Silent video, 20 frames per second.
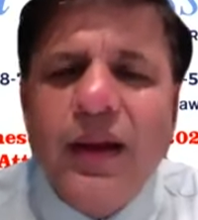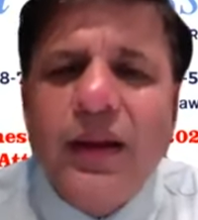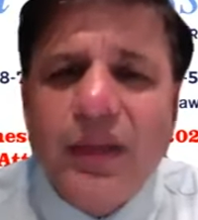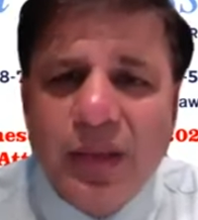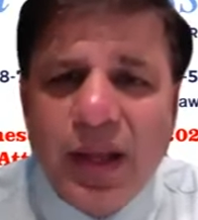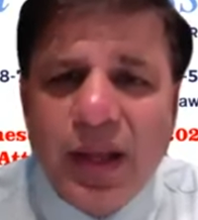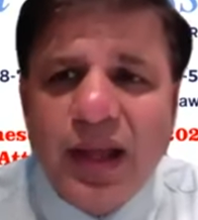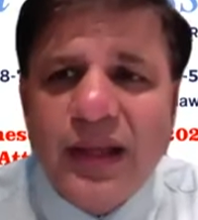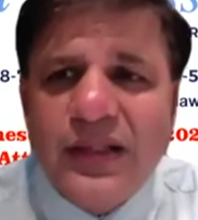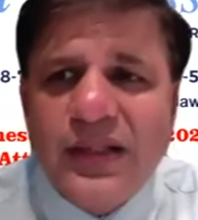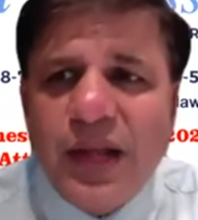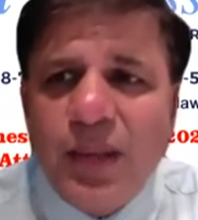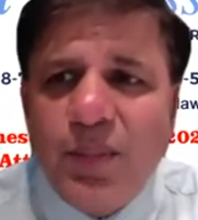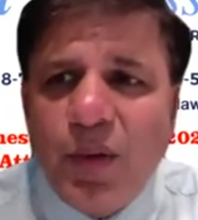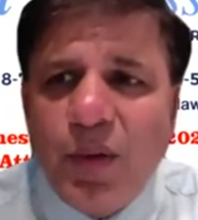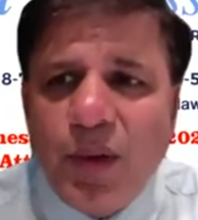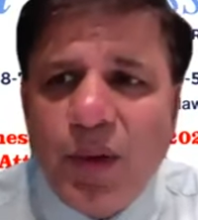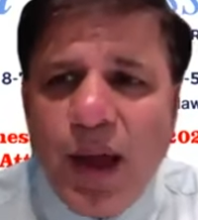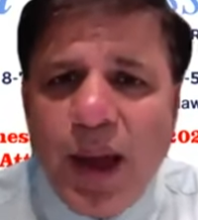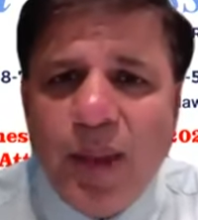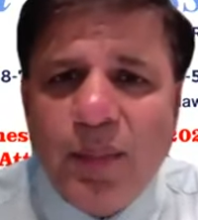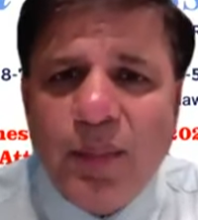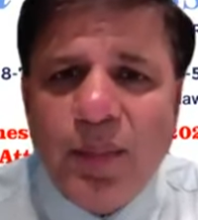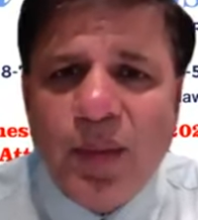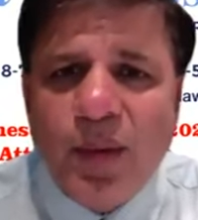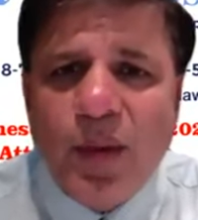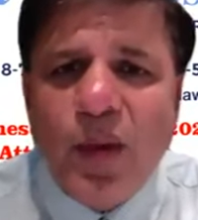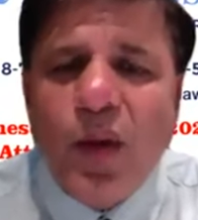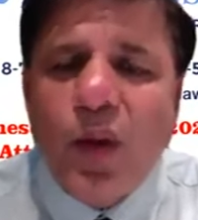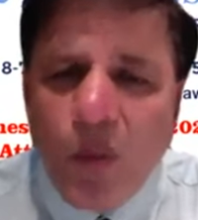The instant program
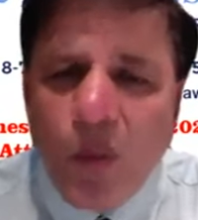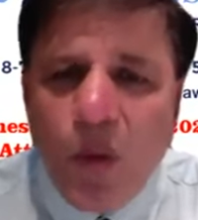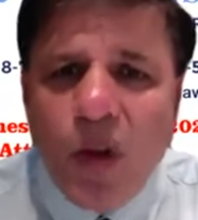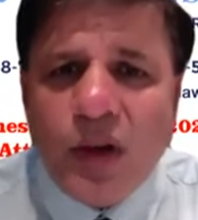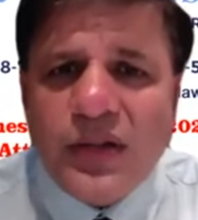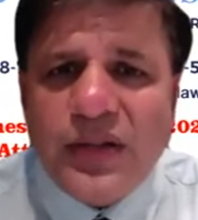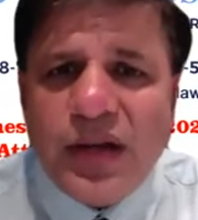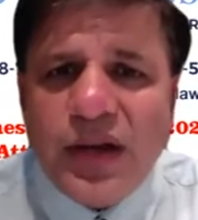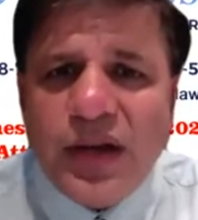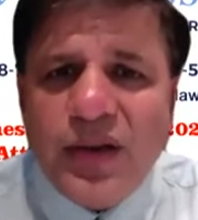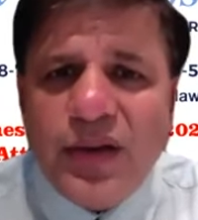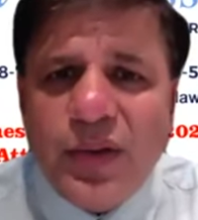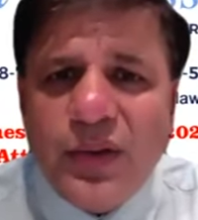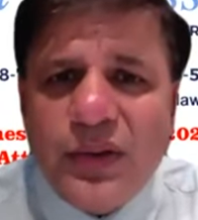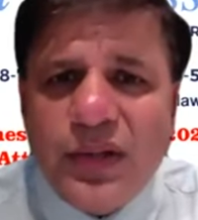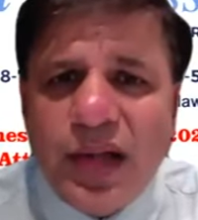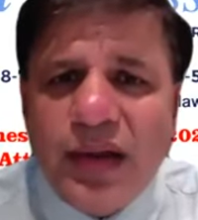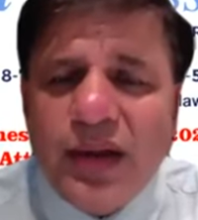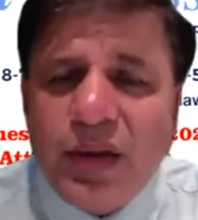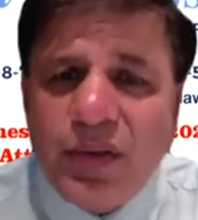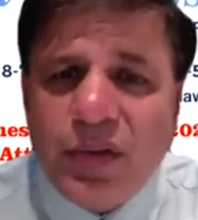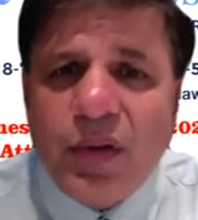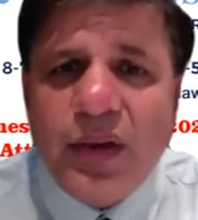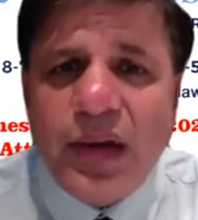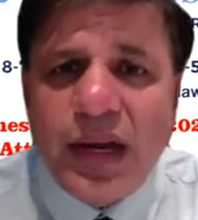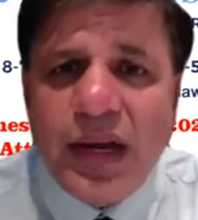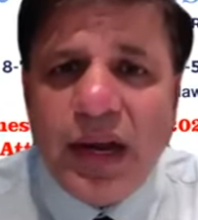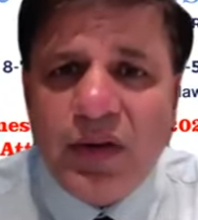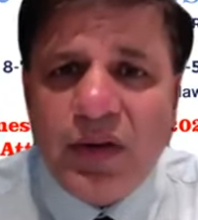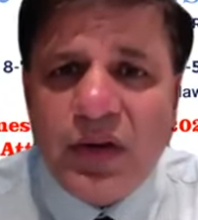constitutes an
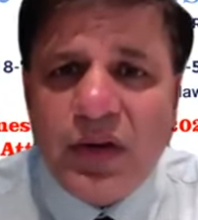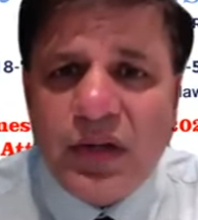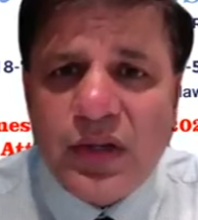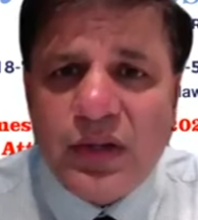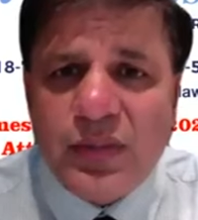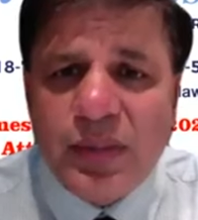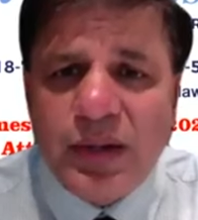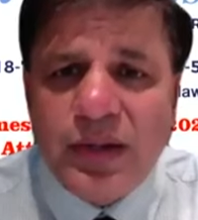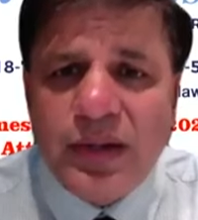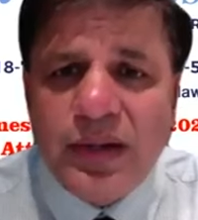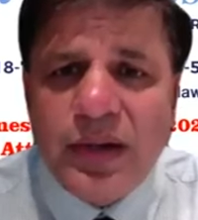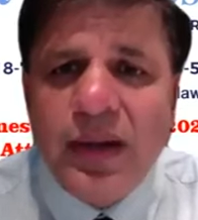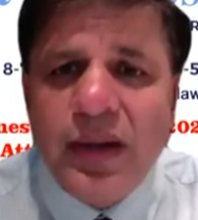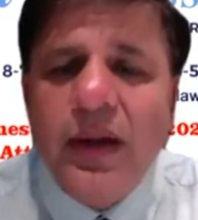attorney advertisement